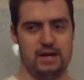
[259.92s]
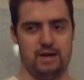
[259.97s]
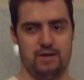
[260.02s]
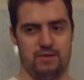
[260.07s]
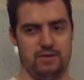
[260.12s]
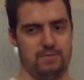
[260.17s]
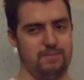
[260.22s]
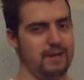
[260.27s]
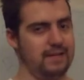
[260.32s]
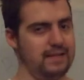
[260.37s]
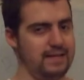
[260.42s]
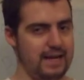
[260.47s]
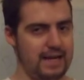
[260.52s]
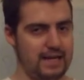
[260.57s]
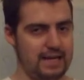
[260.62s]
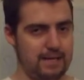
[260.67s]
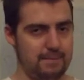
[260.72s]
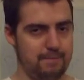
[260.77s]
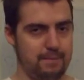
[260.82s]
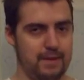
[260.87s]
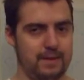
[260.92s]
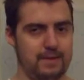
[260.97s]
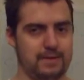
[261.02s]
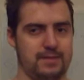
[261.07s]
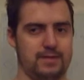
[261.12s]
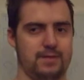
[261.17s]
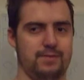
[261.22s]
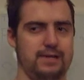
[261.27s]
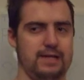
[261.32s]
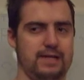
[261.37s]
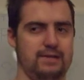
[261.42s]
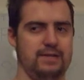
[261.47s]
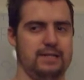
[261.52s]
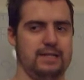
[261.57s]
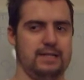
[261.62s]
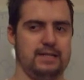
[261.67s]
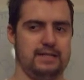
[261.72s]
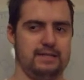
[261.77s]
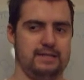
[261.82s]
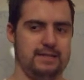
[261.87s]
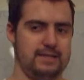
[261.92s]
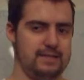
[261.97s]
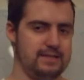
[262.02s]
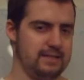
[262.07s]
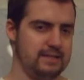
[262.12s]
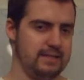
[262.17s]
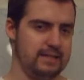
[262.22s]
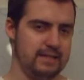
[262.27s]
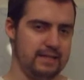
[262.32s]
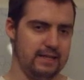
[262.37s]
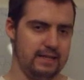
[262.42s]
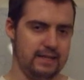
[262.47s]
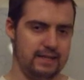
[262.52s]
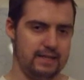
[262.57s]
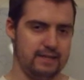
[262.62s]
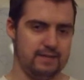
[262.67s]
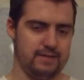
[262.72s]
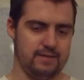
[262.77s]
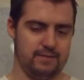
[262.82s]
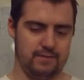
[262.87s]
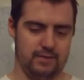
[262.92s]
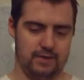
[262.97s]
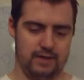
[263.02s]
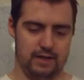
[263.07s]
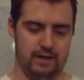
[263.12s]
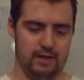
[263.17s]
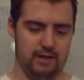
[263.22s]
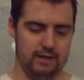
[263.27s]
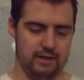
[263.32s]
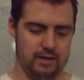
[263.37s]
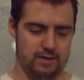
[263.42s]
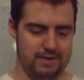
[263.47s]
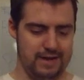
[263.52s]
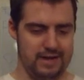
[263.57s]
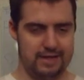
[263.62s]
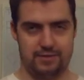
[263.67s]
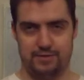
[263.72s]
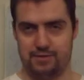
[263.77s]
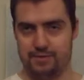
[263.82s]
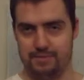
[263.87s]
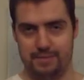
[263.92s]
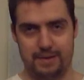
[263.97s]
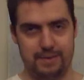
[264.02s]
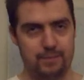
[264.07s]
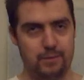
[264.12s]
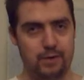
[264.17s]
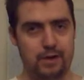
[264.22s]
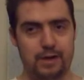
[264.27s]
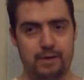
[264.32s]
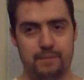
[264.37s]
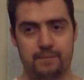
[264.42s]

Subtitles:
spend the $80, go out and get the 16 gigs of extra memory,